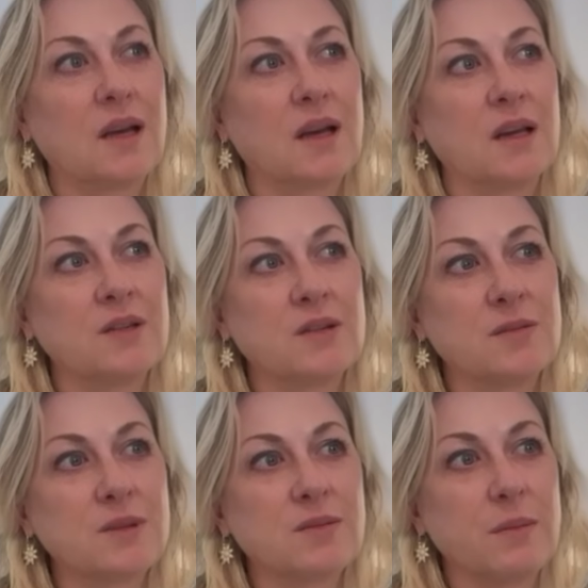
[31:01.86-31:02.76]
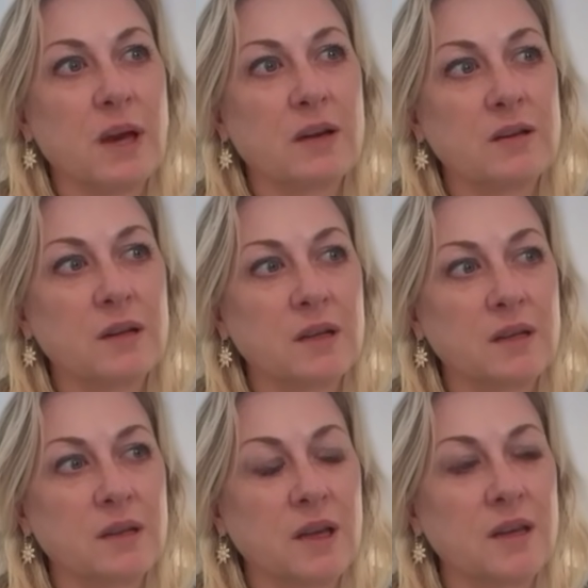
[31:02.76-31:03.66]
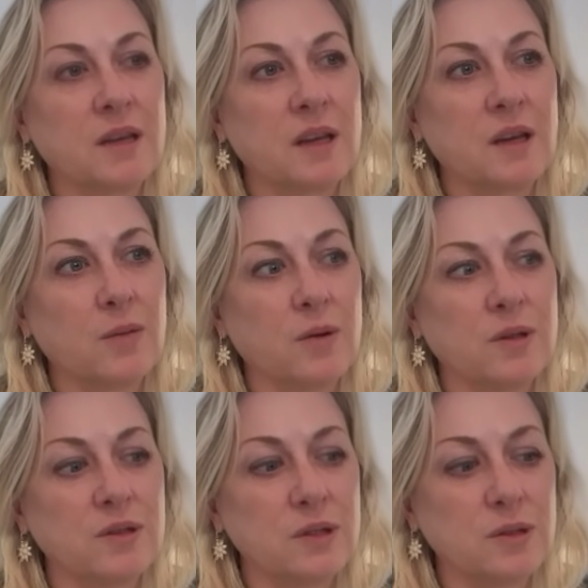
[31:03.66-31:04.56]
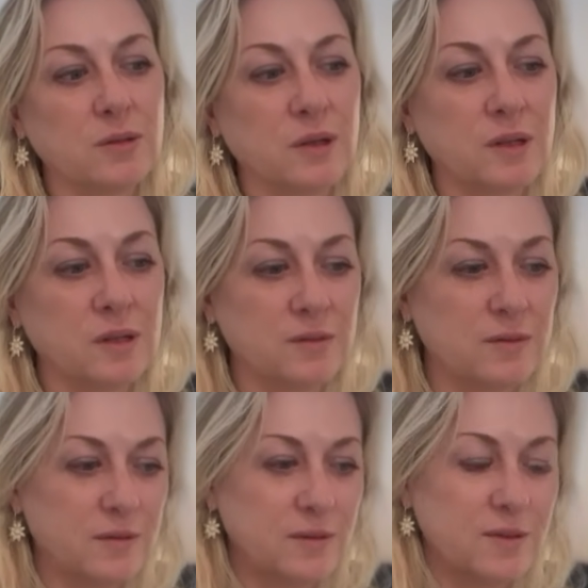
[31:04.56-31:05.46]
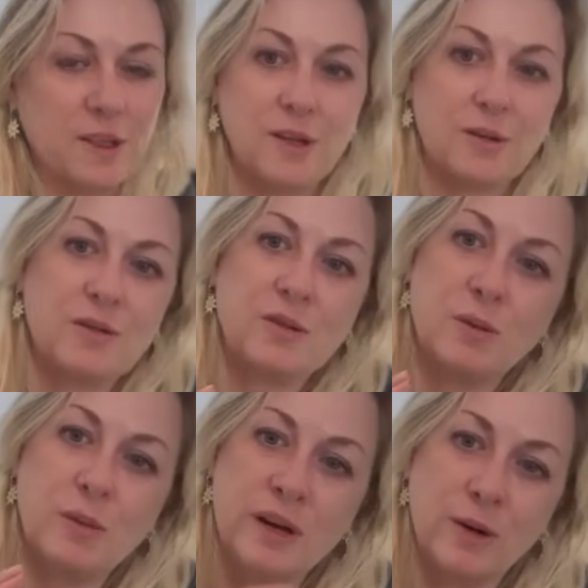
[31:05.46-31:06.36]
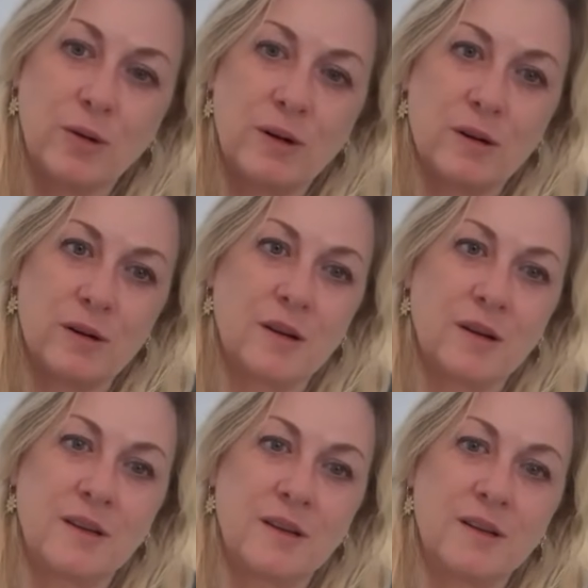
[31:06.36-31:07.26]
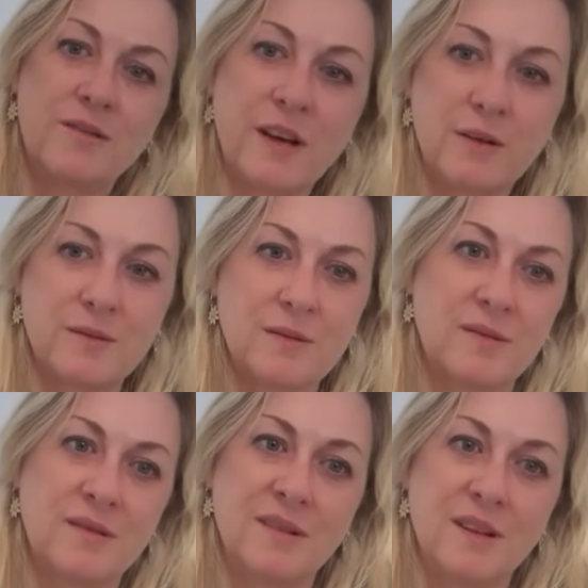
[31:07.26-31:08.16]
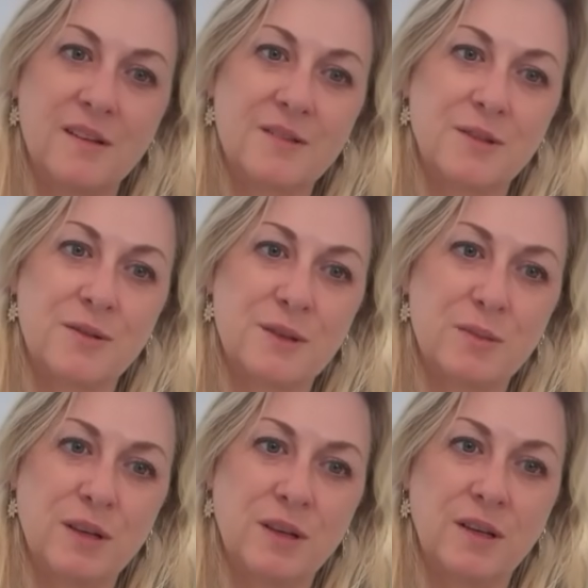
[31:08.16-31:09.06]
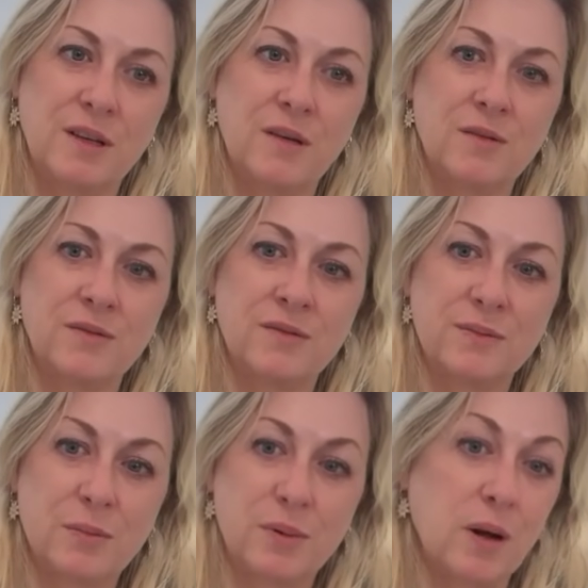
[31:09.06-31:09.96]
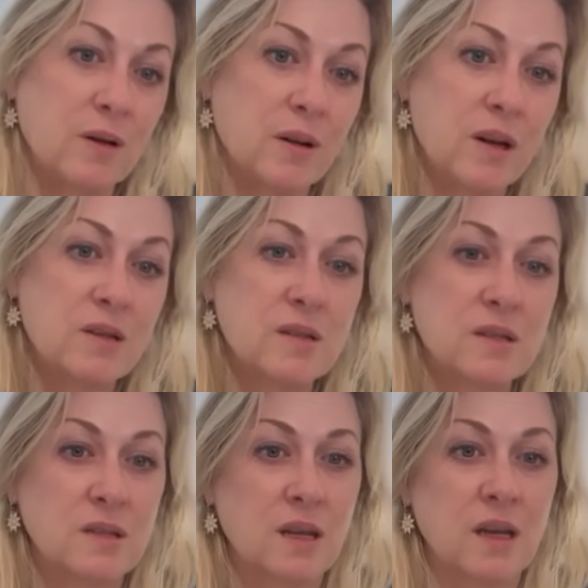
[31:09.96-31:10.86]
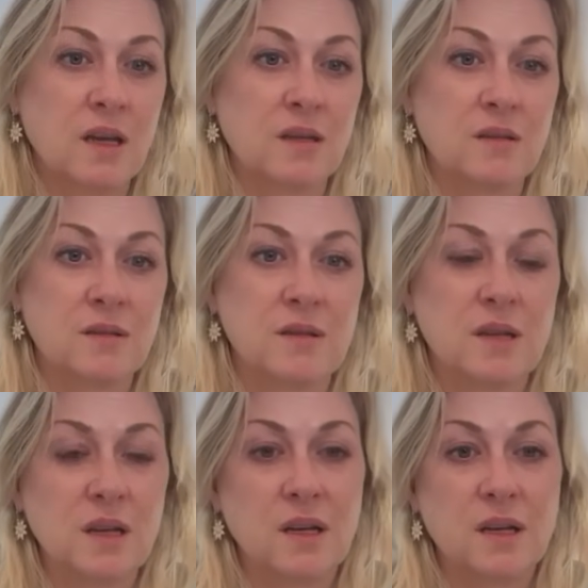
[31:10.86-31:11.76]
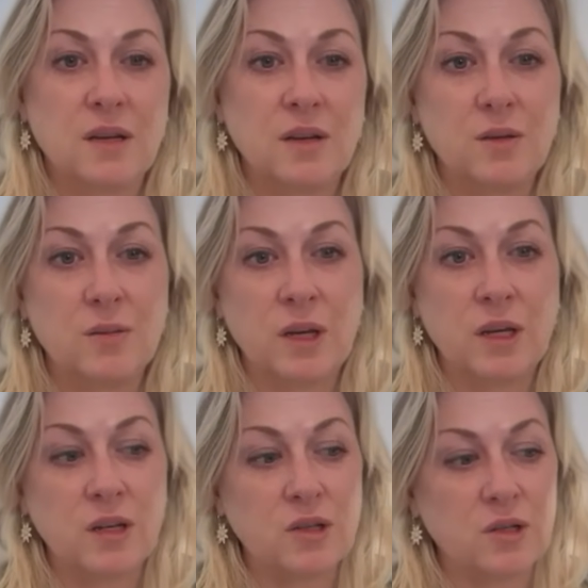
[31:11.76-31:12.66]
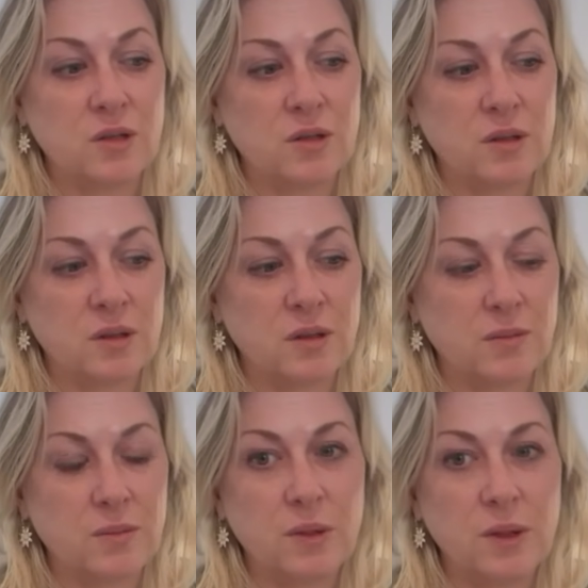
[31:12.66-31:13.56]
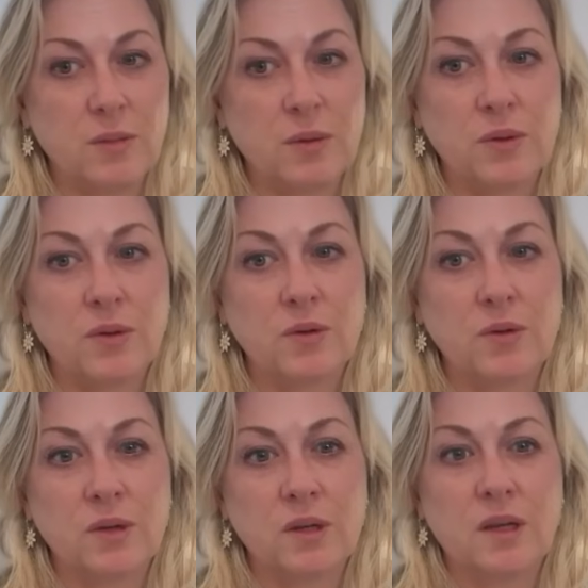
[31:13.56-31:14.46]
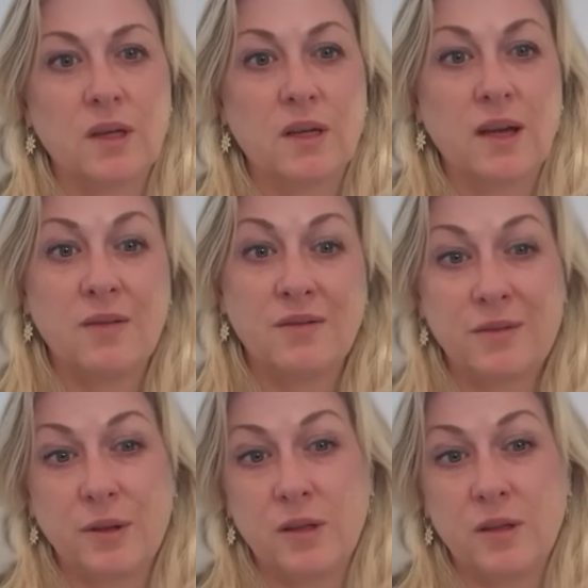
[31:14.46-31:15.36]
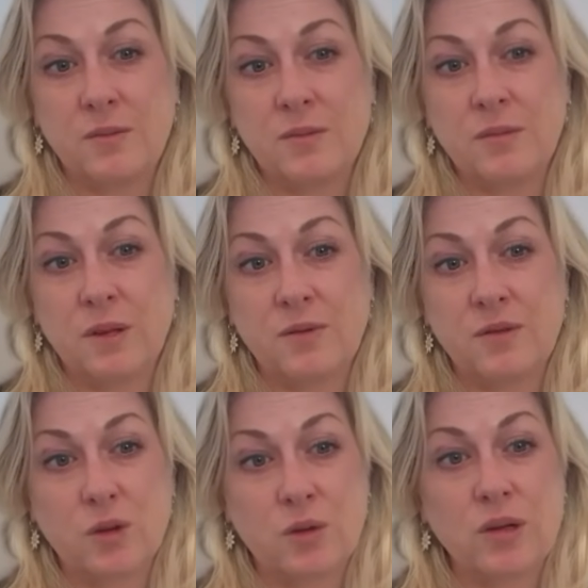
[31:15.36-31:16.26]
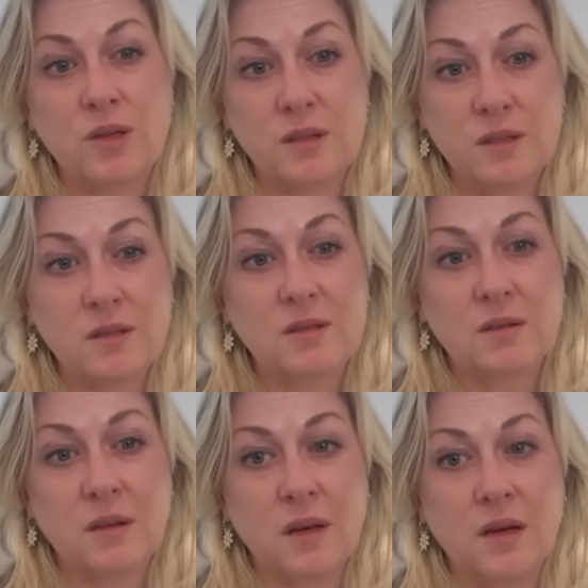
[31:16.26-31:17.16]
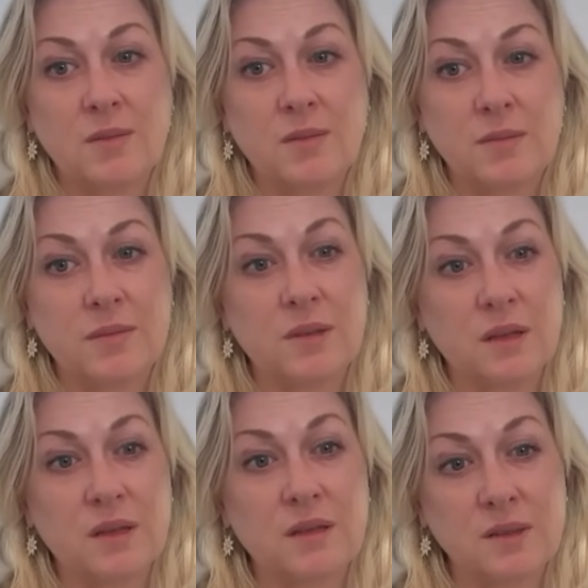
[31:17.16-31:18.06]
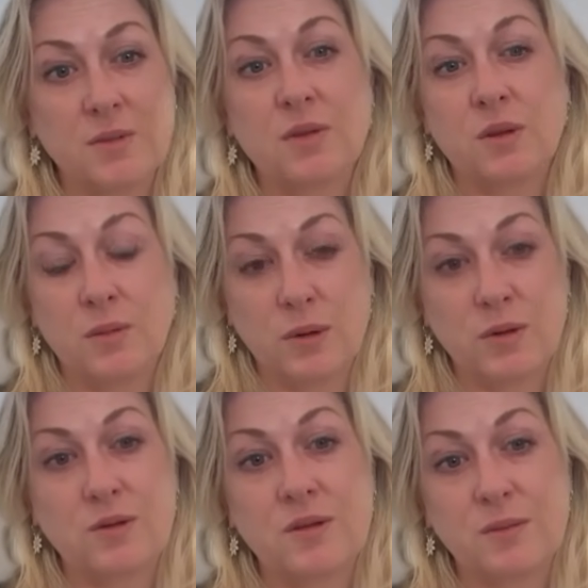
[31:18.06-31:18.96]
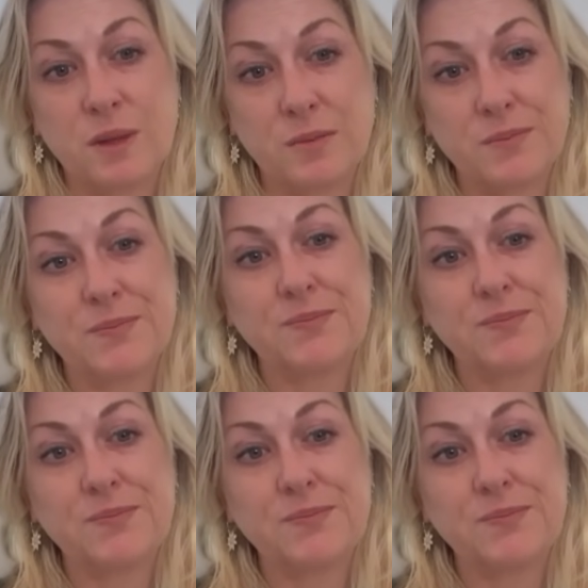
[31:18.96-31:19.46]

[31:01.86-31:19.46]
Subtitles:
In terms of mattering, I think I want to kind of, throw my quarter in the fountain, so to speak, of progress and, making sure that people have freedom of choice. That's really important to me.